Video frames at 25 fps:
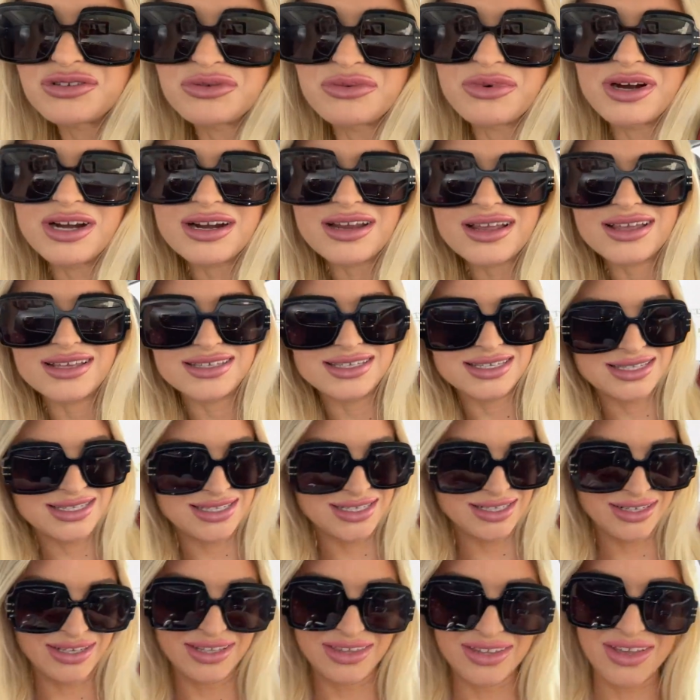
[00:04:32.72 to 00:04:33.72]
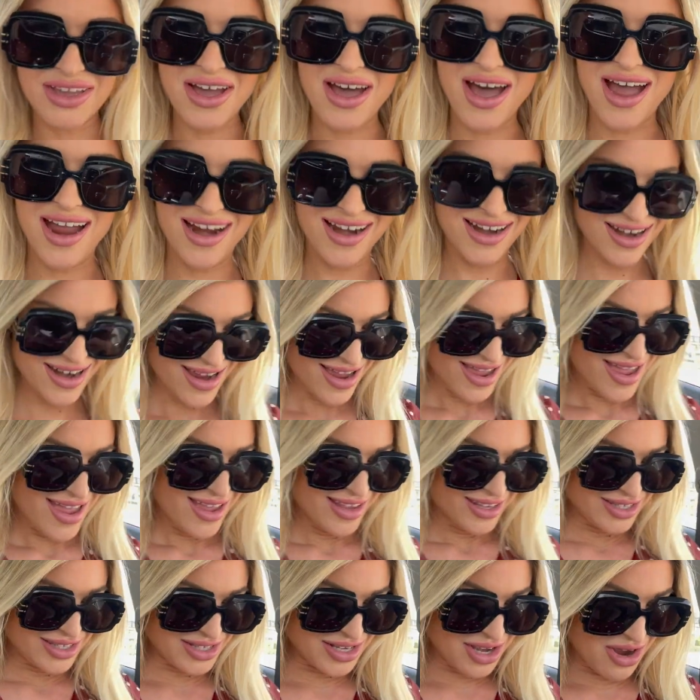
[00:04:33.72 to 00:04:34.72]
work because it's still in the car.
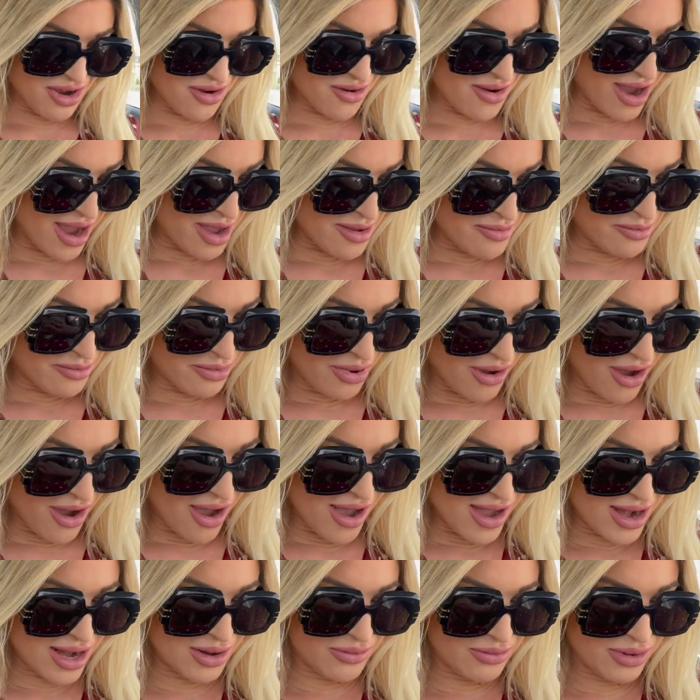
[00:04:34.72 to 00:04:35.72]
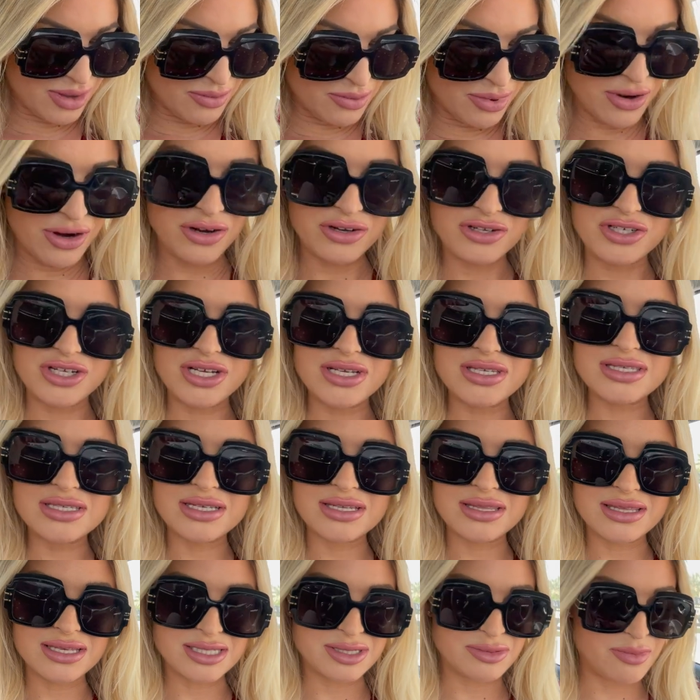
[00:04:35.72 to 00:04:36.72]
So I bought, I
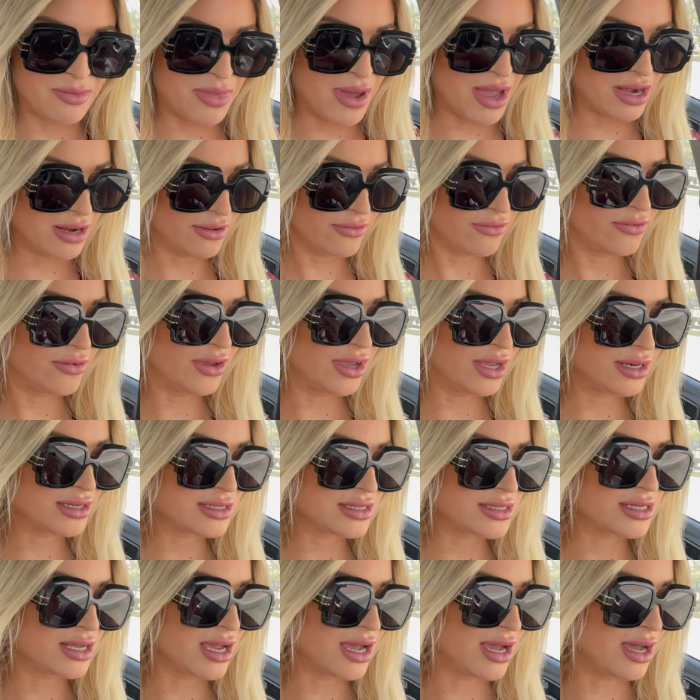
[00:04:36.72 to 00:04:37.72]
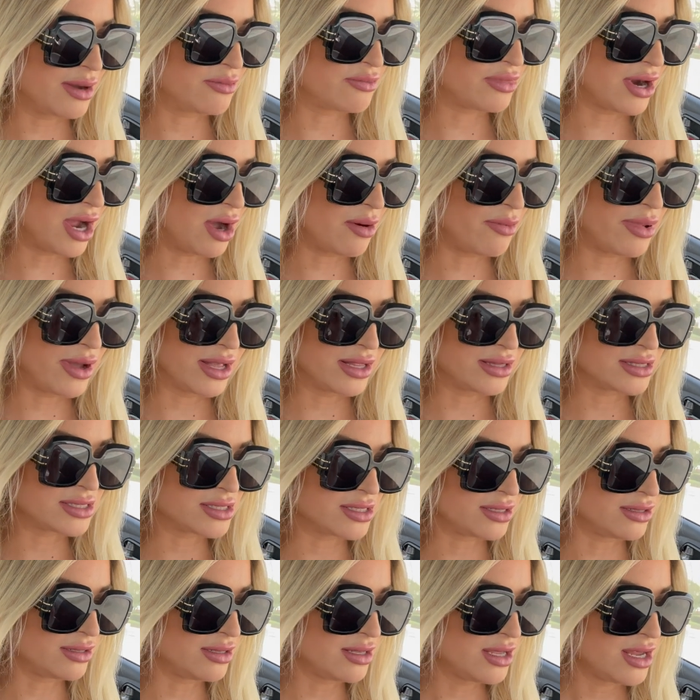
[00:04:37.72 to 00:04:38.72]
repurchased this Benefit uh, brow
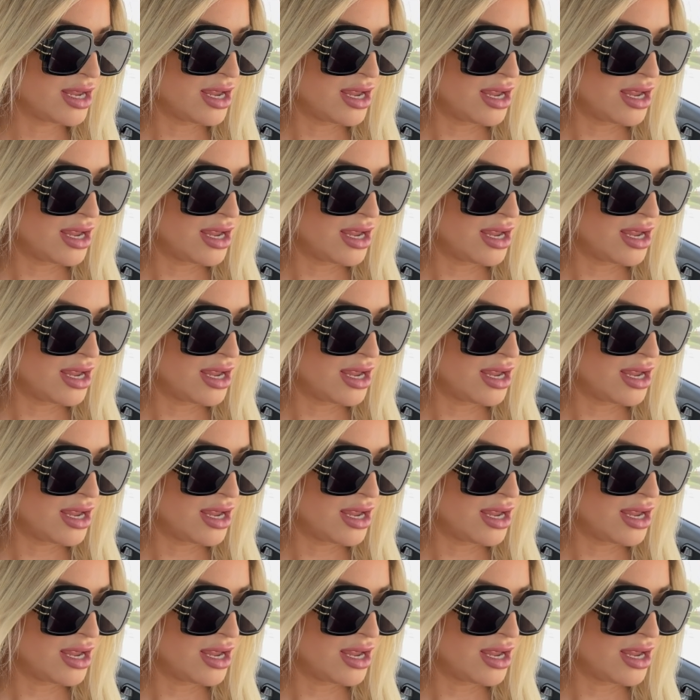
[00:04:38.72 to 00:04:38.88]
pencil